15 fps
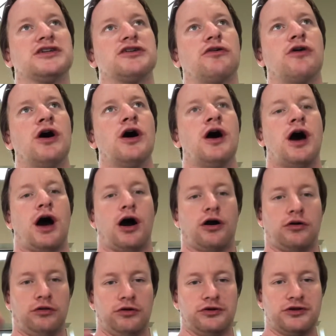So I'll
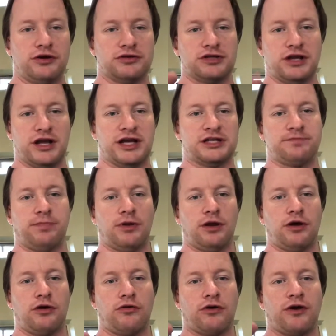include those links
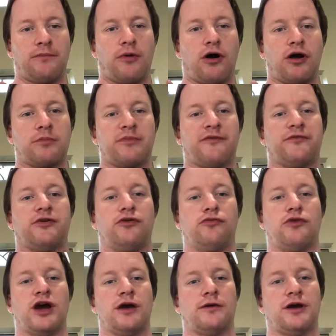below on the bottom if you
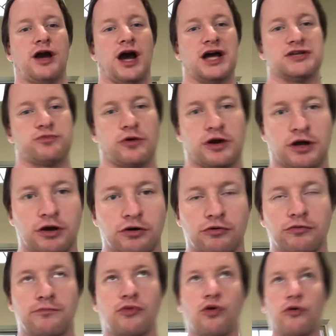guys want to
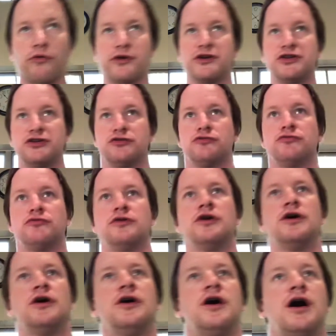go more into
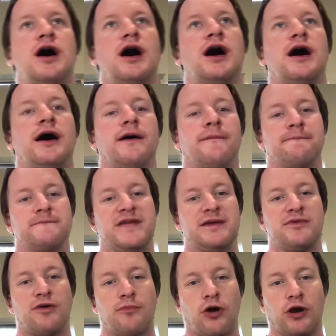
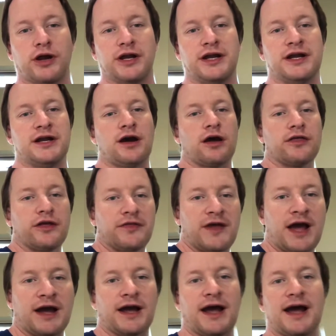email marketing. Other than
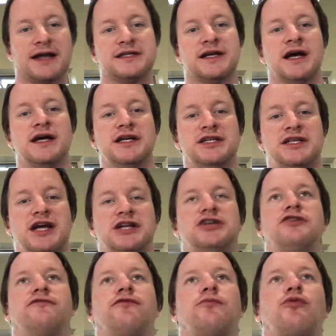that, guys, stay
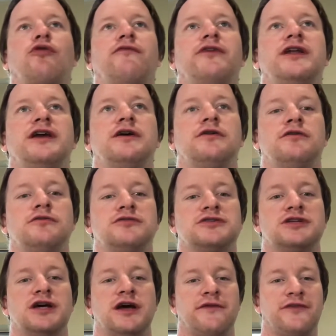tuned for more
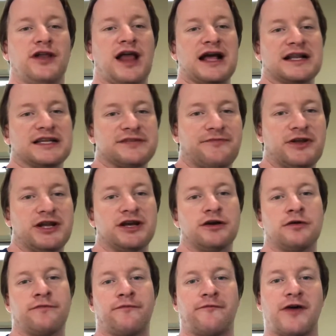videos. If you like this
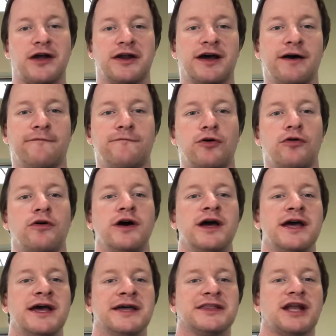video, found it helpful,
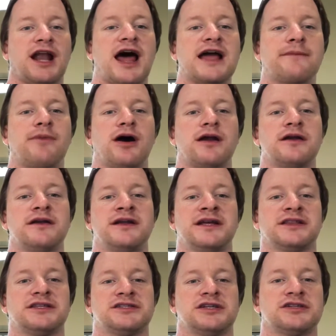hit the like button,
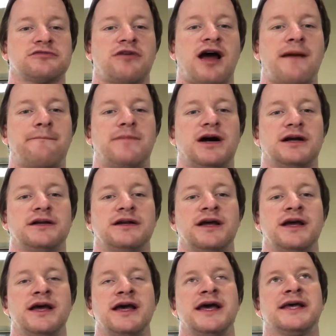hit the subscribe button,
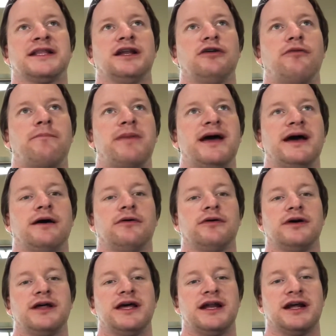hit the little bell,
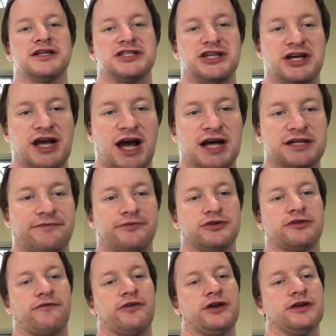and I'll see you guys in
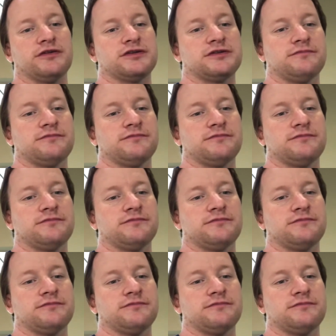future videos.